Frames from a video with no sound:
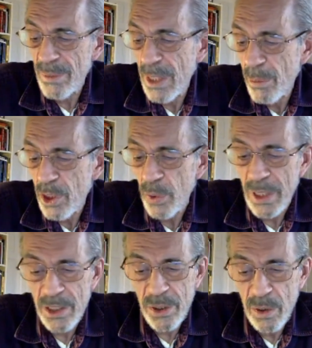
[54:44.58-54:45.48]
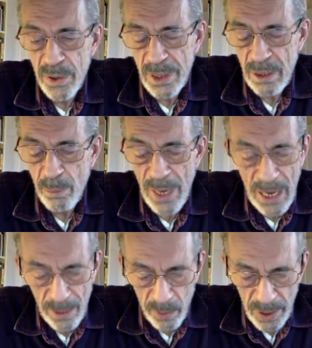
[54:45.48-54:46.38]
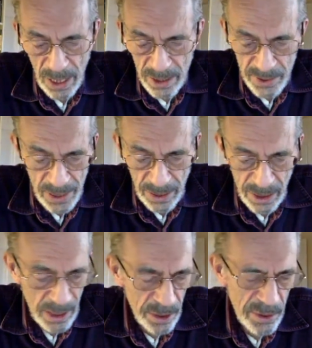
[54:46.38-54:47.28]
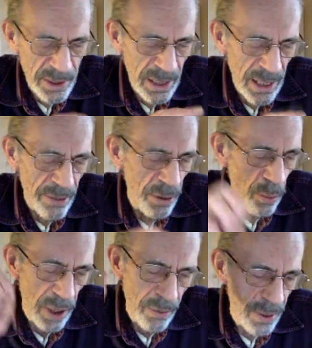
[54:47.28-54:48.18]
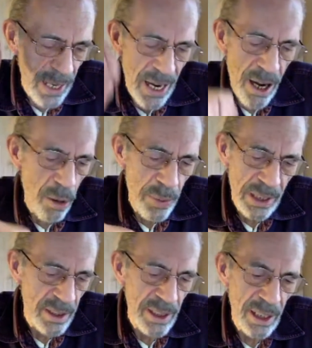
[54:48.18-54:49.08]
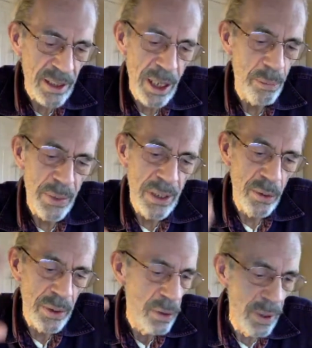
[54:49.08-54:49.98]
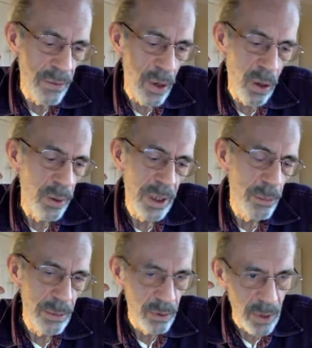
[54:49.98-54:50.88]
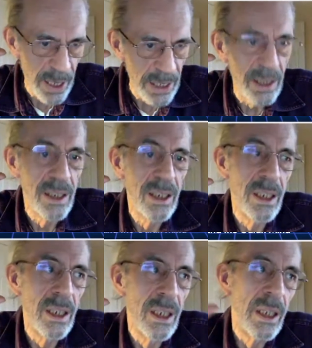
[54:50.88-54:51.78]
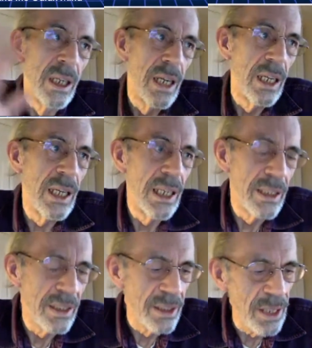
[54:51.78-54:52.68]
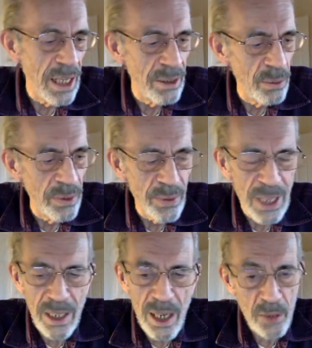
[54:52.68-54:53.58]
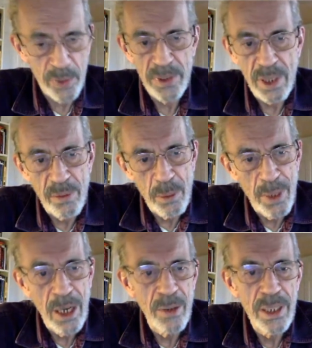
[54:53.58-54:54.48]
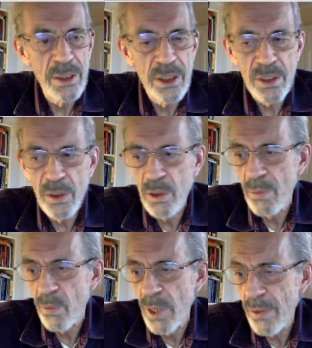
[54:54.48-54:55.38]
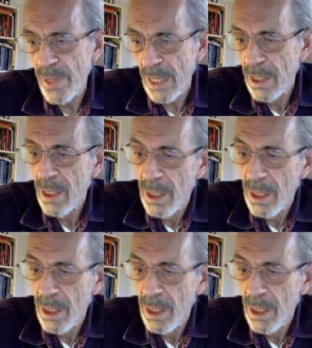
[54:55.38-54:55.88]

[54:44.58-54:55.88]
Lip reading: imagery that's used in advertising, and you see it everywhere, of a cow being sucked up into a UFO in a beam of light. And it's just, we've got hundreds of them now. They just use them for everything.